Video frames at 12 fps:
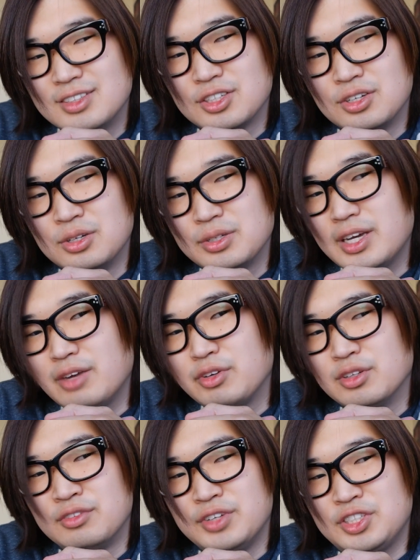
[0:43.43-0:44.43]
So yeah,
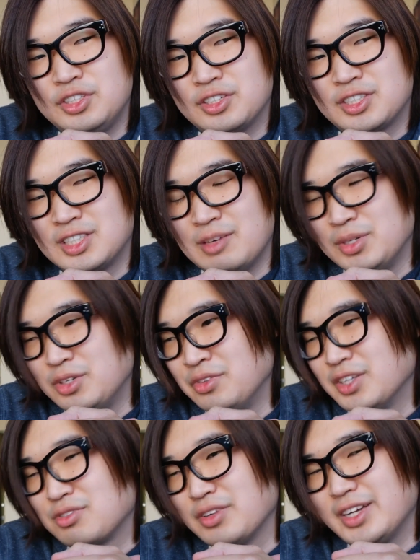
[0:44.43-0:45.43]
real innovation here, because I've been doing
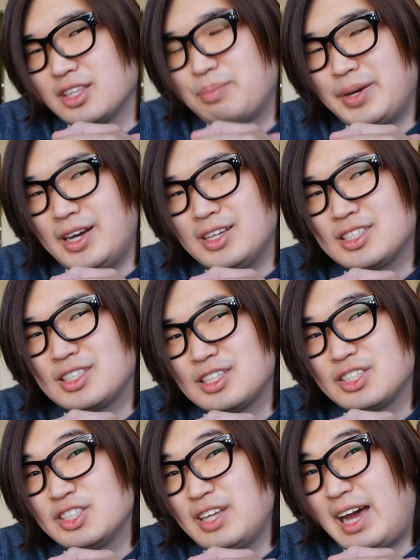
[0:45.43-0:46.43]
this for like the
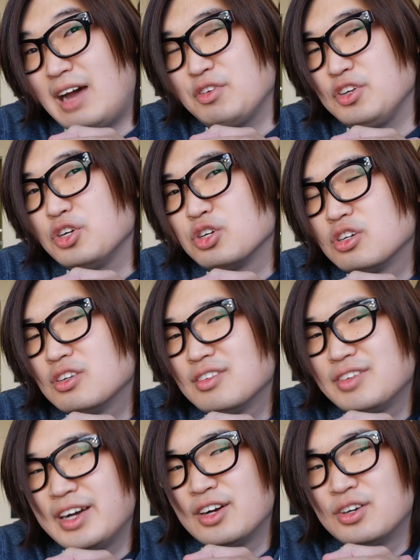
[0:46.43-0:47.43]
past half a year now.